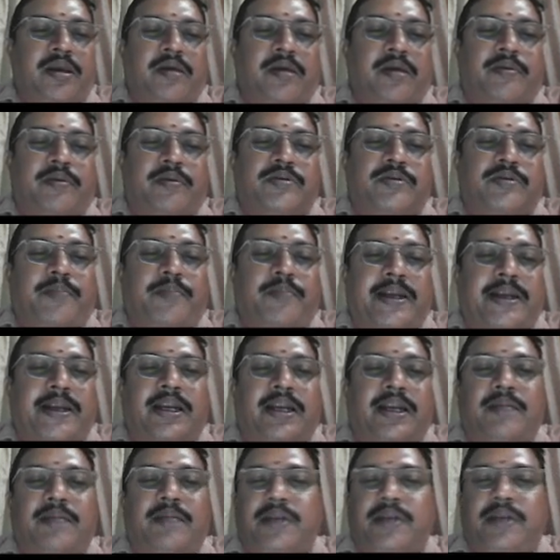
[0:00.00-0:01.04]
So
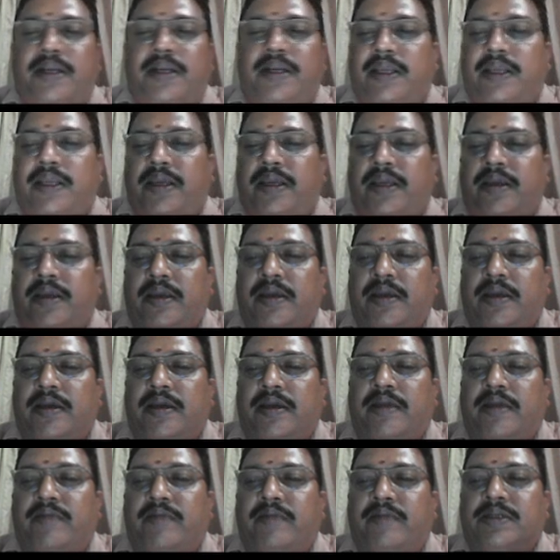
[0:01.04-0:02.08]

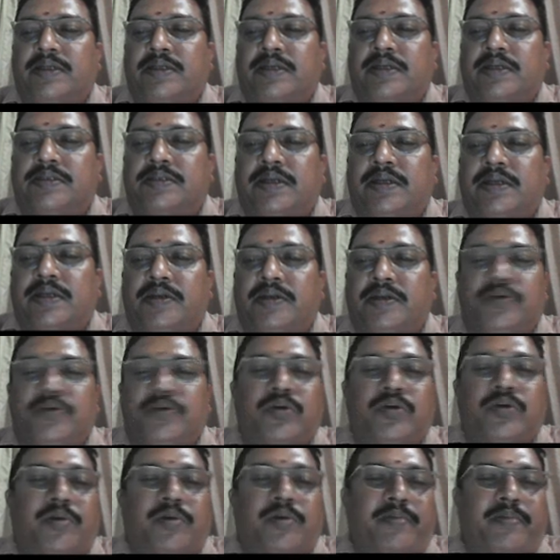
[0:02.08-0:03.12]
patentability inventions in
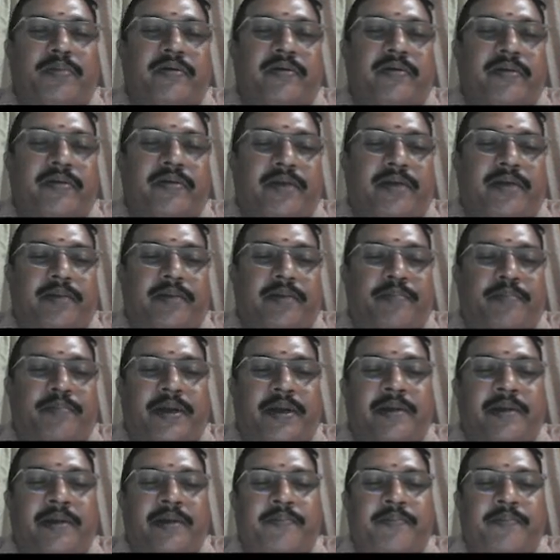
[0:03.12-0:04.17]
Europe, when we
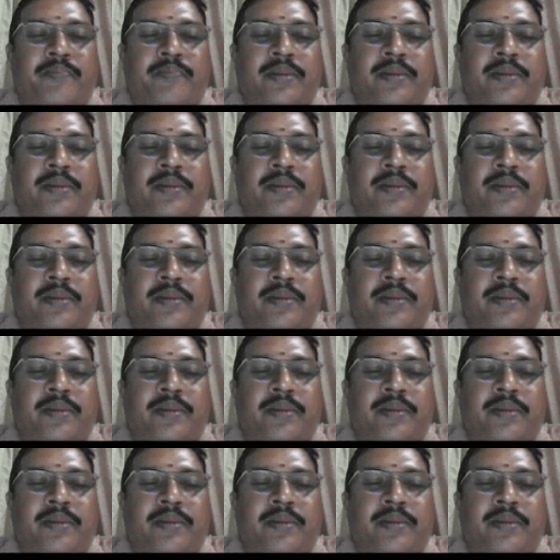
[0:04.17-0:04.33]
compare,